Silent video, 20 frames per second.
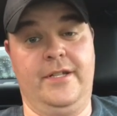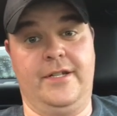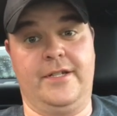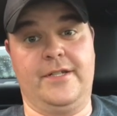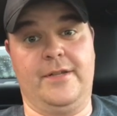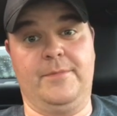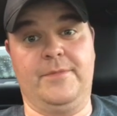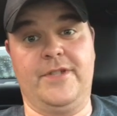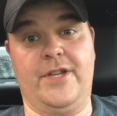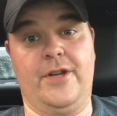
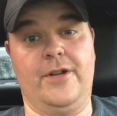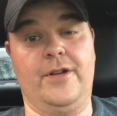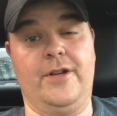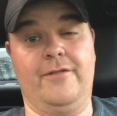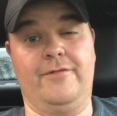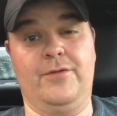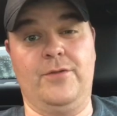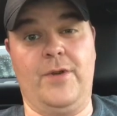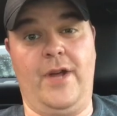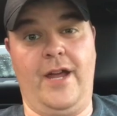Because I'm telling
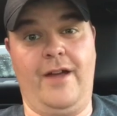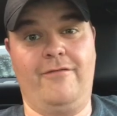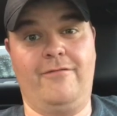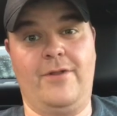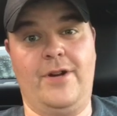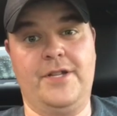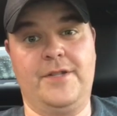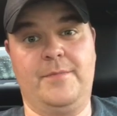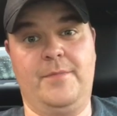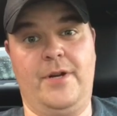you, if you have
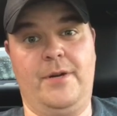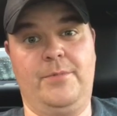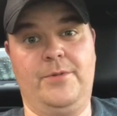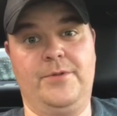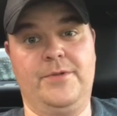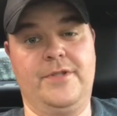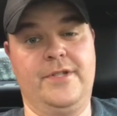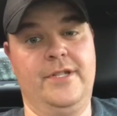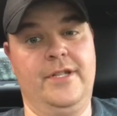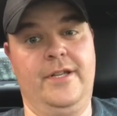rust
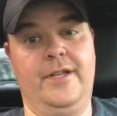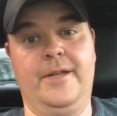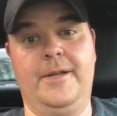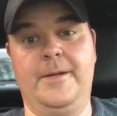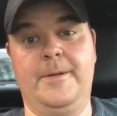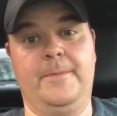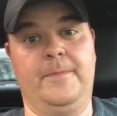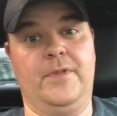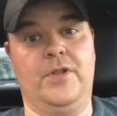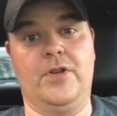bubbles,
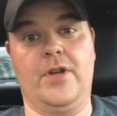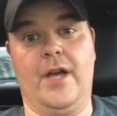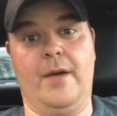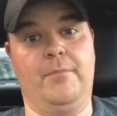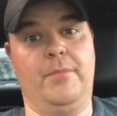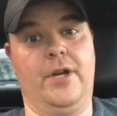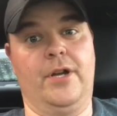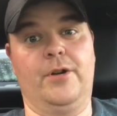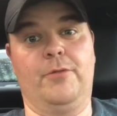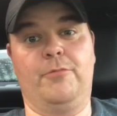you
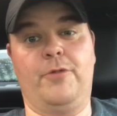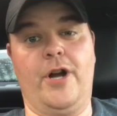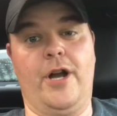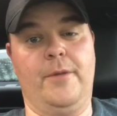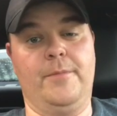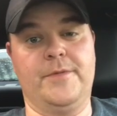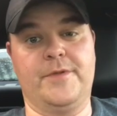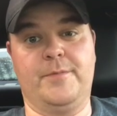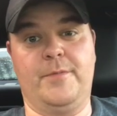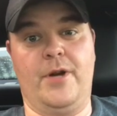got bigger
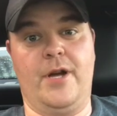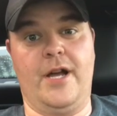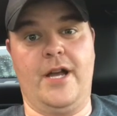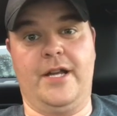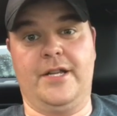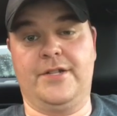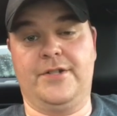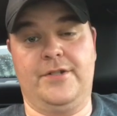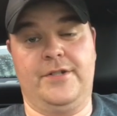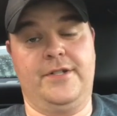problems
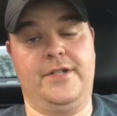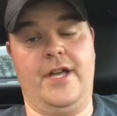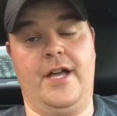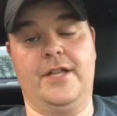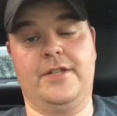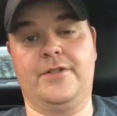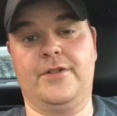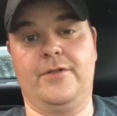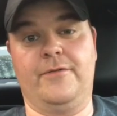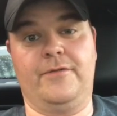behind. It's just
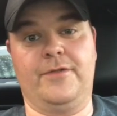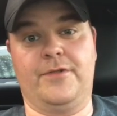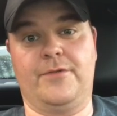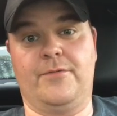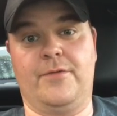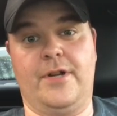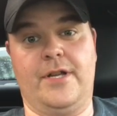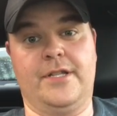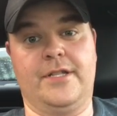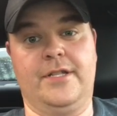not
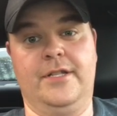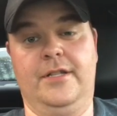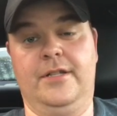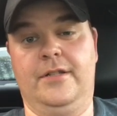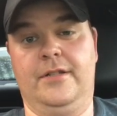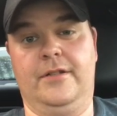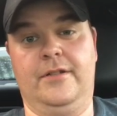surface rust.